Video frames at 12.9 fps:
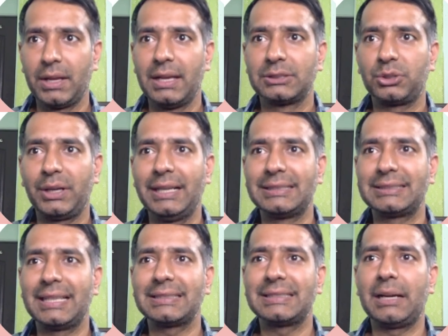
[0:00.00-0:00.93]
so it
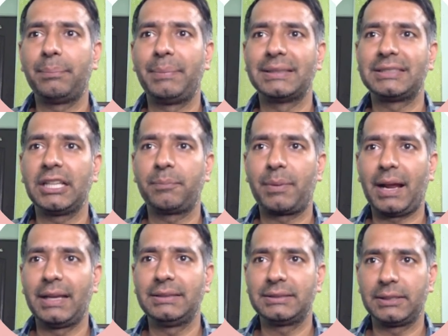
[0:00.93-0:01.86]
says that basic
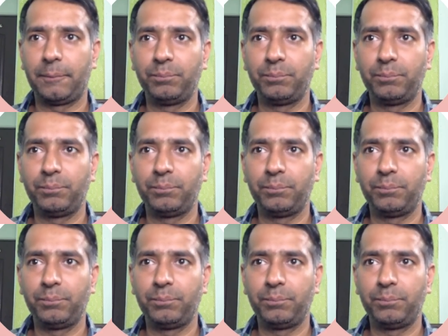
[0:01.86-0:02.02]
price,